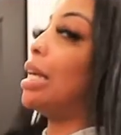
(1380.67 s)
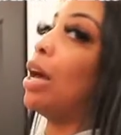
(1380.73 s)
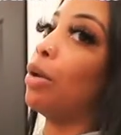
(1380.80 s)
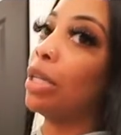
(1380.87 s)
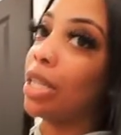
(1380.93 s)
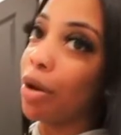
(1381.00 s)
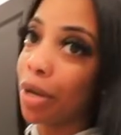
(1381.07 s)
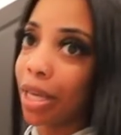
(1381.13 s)
to go
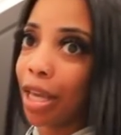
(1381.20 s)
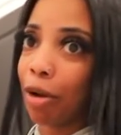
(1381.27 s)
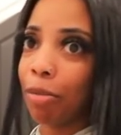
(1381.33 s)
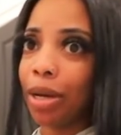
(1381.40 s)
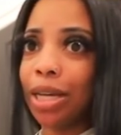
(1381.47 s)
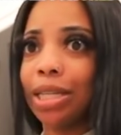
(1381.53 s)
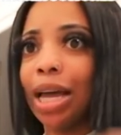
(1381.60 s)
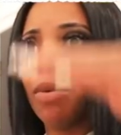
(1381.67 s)
to Tokyo,
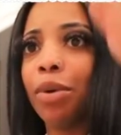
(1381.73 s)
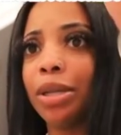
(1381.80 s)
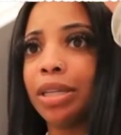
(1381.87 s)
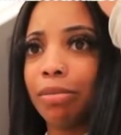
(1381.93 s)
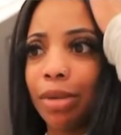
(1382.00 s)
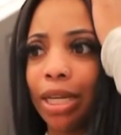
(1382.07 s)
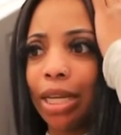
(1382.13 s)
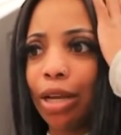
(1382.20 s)
because I wanted
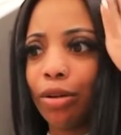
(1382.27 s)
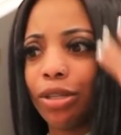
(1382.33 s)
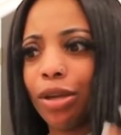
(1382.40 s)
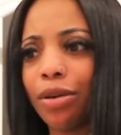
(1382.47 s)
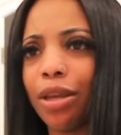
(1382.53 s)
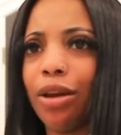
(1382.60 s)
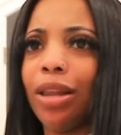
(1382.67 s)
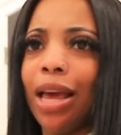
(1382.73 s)
some money to go to
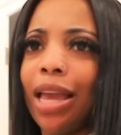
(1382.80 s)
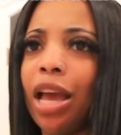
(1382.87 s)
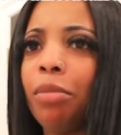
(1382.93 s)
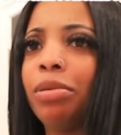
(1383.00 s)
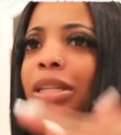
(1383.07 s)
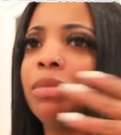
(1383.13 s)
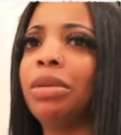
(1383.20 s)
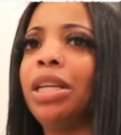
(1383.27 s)
Tokyo. Like,
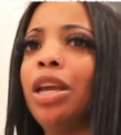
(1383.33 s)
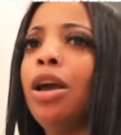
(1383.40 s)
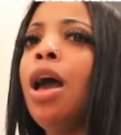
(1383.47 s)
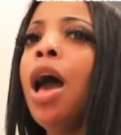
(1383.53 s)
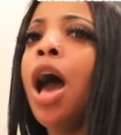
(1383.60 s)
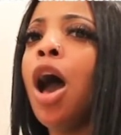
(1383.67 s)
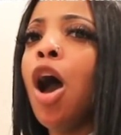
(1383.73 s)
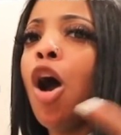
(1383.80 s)
y'all put some money
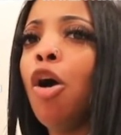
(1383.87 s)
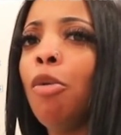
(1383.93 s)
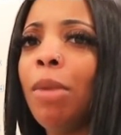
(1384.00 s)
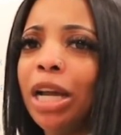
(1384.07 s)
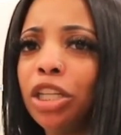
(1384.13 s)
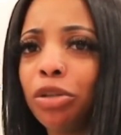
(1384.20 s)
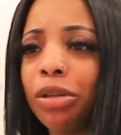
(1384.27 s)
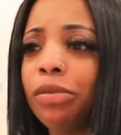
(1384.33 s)
on
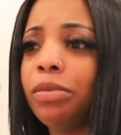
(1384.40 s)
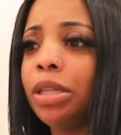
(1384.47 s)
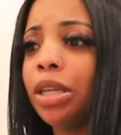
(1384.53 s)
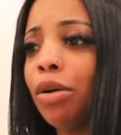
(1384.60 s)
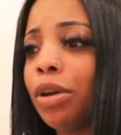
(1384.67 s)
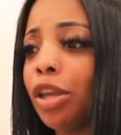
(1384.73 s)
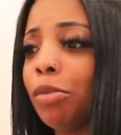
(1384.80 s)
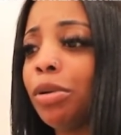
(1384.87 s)
my trip to
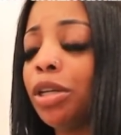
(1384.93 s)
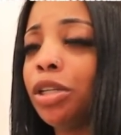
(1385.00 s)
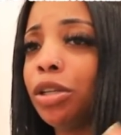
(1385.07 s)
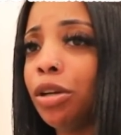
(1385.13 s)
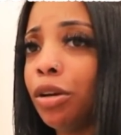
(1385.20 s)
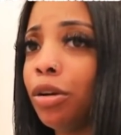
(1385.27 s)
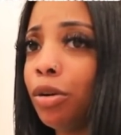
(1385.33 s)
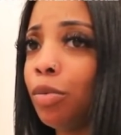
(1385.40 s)
Tokyo, because
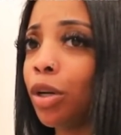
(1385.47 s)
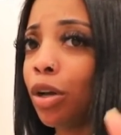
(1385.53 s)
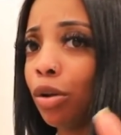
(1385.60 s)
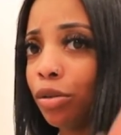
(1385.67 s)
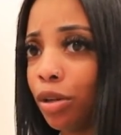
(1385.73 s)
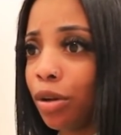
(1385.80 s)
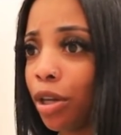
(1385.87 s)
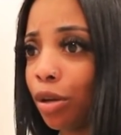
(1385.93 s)
your girl want to
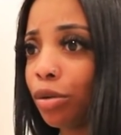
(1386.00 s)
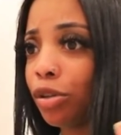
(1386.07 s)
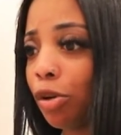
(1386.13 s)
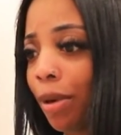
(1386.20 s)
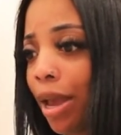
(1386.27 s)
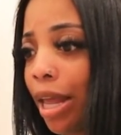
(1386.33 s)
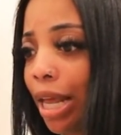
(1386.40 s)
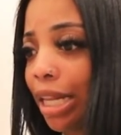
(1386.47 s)
go to Tokyo
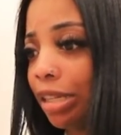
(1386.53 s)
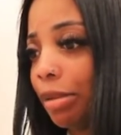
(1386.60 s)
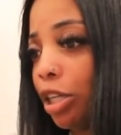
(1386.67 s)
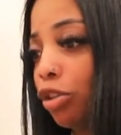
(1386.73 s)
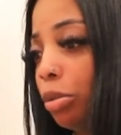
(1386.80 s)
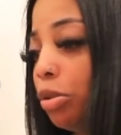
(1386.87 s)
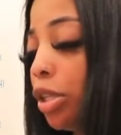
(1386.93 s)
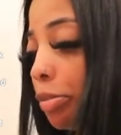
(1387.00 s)
so bad. Like, it's
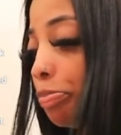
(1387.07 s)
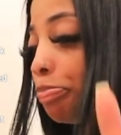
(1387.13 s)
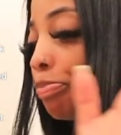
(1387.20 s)
my dream trip.